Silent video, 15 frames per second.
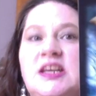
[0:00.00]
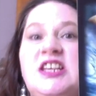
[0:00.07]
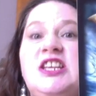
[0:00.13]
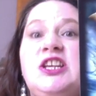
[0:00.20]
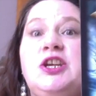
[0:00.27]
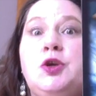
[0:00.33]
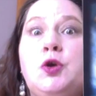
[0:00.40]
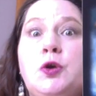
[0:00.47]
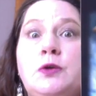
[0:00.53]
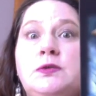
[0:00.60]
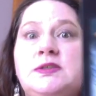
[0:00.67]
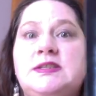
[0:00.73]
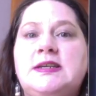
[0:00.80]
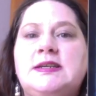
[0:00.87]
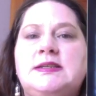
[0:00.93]

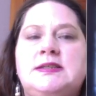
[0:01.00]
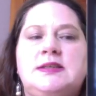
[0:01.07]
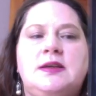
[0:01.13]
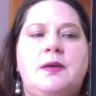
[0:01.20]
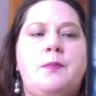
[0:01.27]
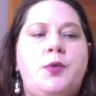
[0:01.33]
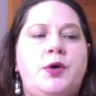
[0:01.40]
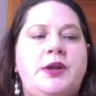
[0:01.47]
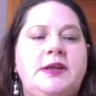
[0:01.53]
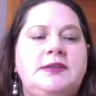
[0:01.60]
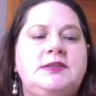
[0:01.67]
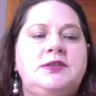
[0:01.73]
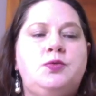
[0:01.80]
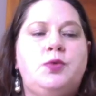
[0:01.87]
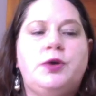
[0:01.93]
use it, put it
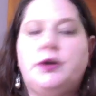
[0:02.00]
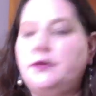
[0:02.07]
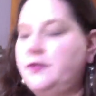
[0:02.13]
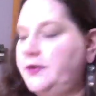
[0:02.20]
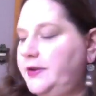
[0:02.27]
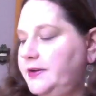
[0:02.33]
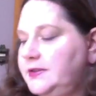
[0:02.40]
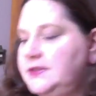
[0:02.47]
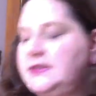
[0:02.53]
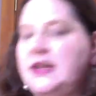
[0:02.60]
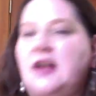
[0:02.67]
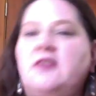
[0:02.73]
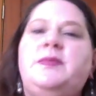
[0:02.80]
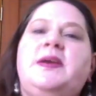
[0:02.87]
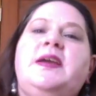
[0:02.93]
to work for
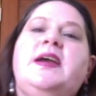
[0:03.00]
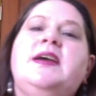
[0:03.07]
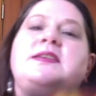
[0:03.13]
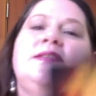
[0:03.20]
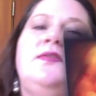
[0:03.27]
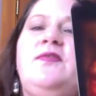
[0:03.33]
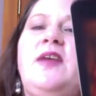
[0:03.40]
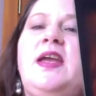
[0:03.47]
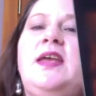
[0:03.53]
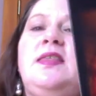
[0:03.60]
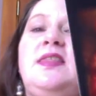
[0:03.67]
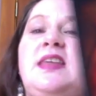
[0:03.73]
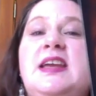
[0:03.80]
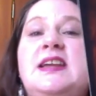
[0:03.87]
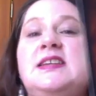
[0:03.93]
yourself because
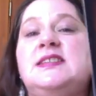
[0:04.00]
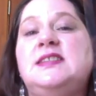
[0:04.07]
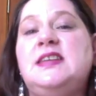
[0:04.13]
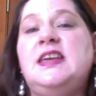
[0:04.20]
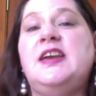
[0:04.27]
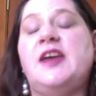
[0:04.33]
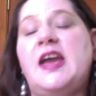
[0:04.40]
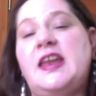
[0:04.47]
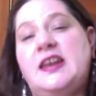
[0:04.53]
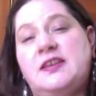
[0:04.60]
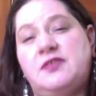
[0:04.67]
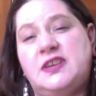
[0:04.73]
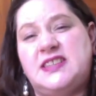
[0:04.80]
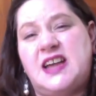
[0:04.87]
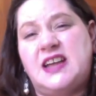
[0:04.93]
faith is here and it
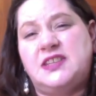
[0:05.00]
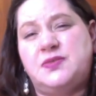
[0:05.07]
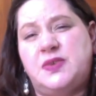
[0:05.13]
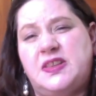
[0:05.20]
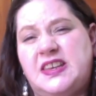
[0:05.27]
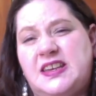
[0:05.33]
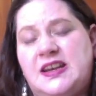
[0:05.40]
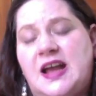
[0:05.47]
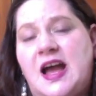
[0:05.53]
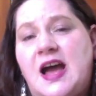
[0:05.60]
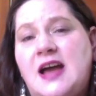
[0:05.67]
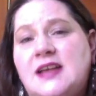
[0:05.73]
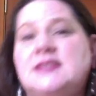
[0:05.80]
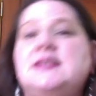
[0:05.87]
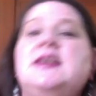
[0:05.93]
resides within
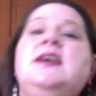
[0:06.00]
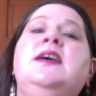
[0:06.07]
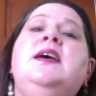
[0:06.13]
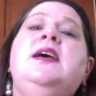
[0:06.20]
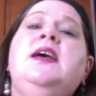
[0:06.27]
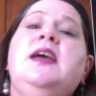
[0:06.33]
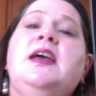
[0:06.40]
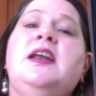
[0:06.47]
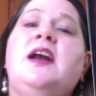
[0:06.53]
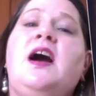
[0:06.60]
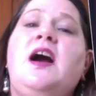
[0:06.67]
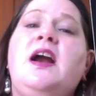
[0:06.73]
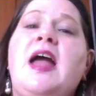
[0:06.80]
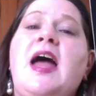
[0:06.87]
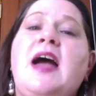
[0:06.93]
us and
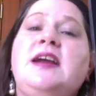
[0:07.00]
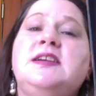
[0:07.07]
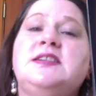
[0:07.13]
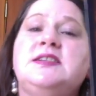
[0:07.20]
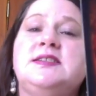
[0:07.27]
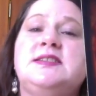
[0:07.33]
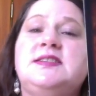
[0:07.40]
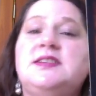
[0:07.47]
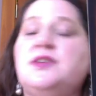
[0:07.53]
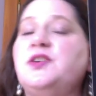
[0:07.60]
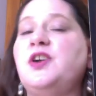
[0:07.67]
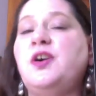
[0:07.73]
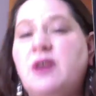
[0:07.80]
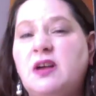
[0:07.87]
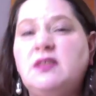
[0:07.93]
our actions. So
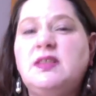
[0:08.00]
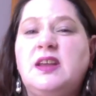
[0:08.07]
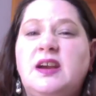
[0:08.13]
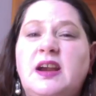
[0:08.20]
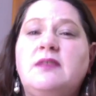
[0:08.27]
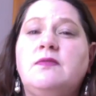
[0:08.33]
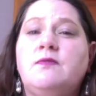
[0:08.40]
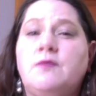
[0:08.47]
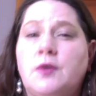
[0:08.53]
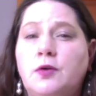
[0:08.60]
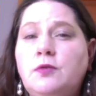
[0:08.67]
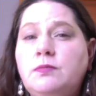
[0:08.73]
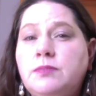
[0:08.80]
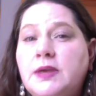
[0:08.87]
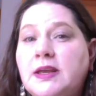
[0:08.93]
go out there and
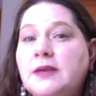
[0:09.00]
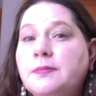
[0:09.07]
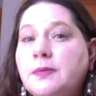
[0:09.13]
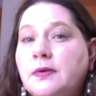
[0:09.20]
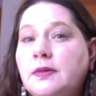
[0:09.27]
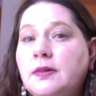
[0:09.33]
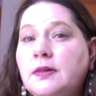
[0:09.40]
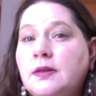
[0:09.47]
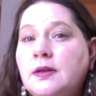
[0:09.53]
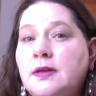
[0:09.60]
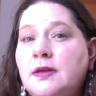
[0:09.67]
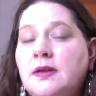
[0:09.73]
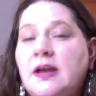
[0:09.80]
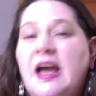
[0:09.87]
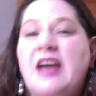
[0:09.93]
vote, people.
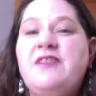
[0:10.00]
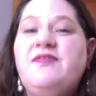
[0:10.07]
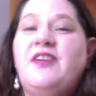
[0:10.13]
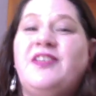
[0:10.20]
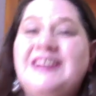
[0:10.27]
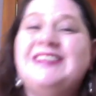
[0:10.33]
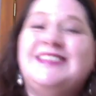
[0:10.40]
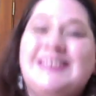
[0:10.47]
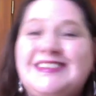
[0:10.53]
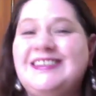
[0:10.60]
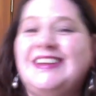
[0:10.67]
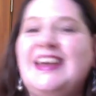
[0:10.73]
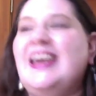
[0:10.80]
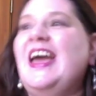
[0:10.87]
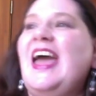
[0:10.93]
I voted
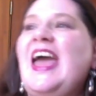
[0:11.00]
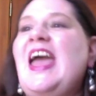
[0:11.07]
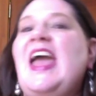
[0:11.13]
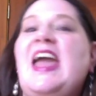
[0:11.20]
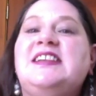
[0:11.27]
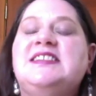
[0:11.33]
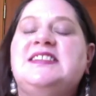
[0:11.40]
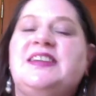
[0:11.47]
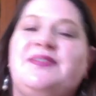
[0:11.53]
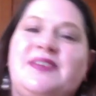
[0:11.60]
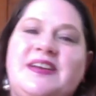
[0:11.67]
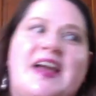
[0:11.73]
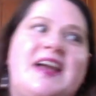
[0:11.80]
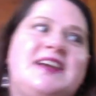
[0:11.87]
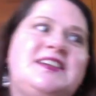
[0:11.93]
and
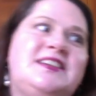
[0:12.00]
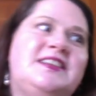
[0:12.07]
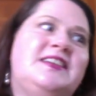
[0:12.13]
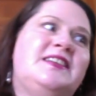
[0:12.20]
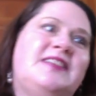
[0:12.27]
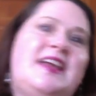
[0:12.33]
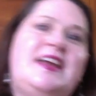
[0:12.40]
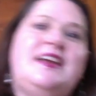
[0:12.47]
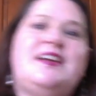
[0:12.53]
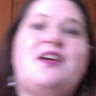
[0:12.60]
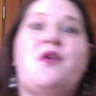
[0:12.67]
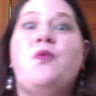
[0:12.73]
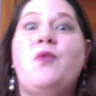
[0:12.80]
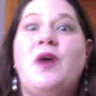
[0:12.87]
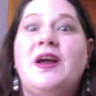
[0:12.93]
someone I actually like
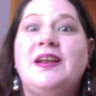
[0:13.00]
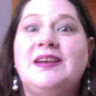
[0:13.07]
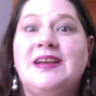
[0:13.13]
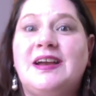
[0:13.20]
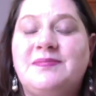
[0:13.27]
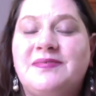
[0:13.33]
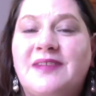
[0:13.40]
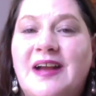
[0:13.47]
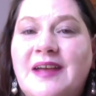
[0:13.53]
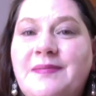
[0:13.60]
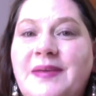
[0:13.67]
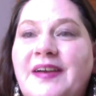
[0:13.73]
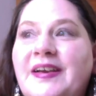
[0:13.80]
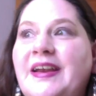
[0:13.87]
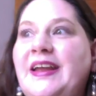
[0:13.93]
won a
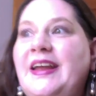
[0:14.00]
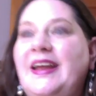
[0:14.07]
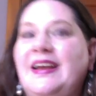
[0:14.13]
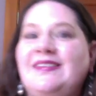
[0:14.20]
primary. i